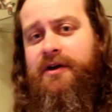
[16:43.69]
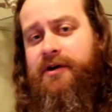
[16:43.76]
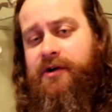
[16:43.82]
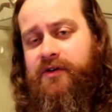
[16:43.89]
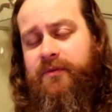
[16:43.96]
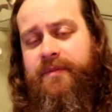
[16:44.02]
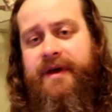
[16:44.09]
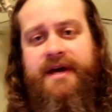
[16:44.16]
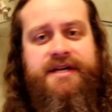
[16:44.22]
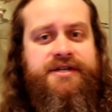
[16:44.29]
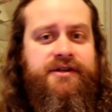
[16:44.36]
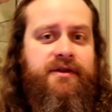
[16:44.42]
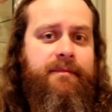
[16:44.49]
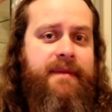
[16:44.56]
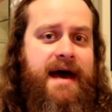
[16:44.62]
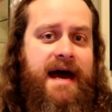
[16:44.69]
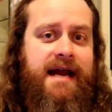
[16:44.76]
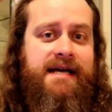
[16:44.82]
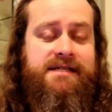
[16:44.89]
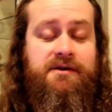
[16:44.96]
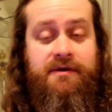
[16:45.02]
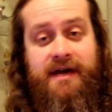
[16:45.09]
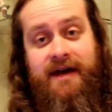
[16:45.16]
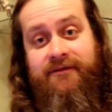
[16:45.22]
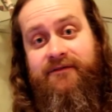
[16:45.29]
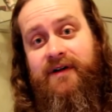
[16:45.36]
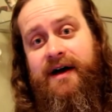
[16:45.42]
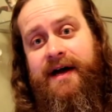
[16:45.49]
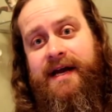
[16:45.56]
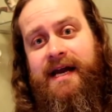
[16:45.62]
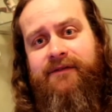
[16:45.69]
you're the biggest, you're the baddest. Okay, fine.